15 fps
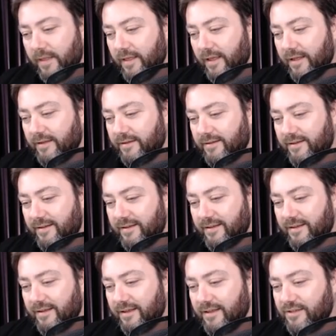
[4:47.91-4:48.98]

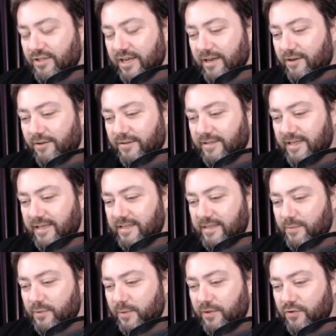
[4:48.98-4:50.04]
And Jack Conte
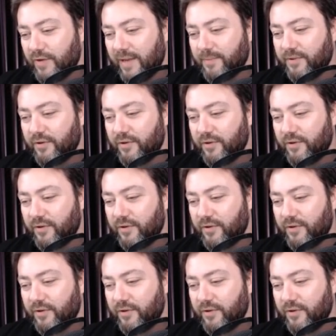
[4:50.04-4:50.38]
seems to be trapped